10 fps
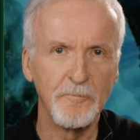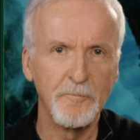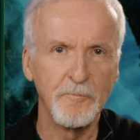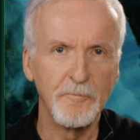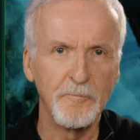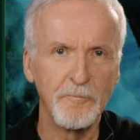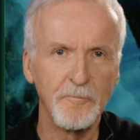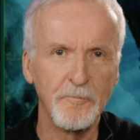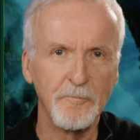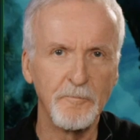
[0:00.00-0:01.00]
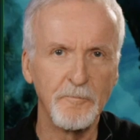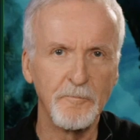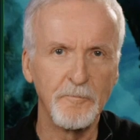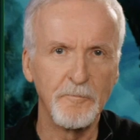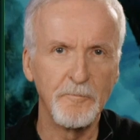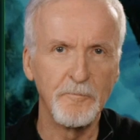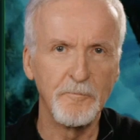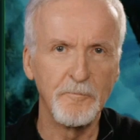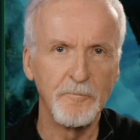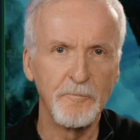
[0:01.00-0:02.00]

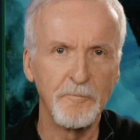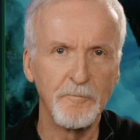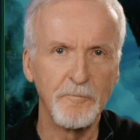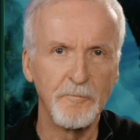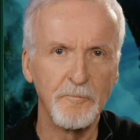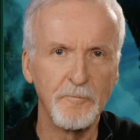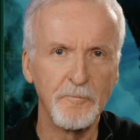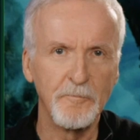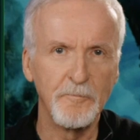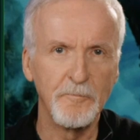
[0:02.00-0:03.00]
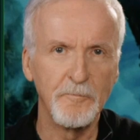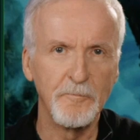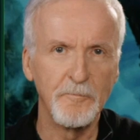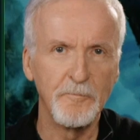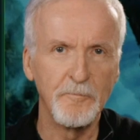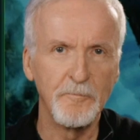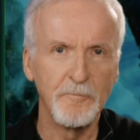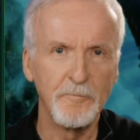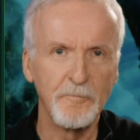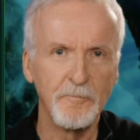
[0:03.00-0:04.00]

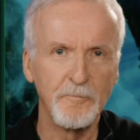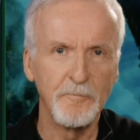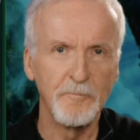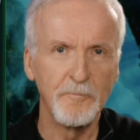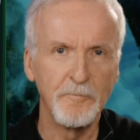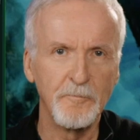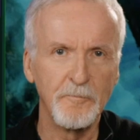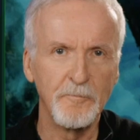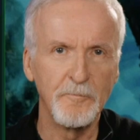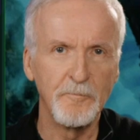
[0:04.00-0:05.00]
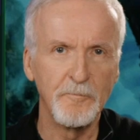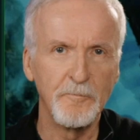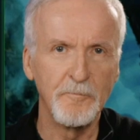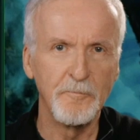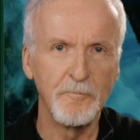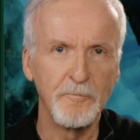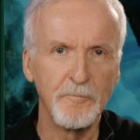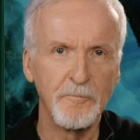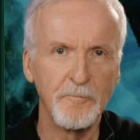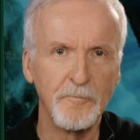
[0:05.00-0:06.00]

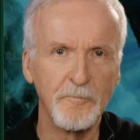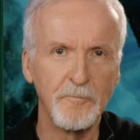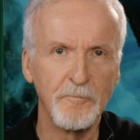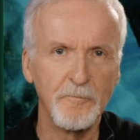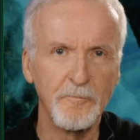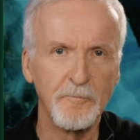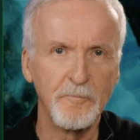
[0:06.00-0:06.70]
No words are spoken by the person on screen.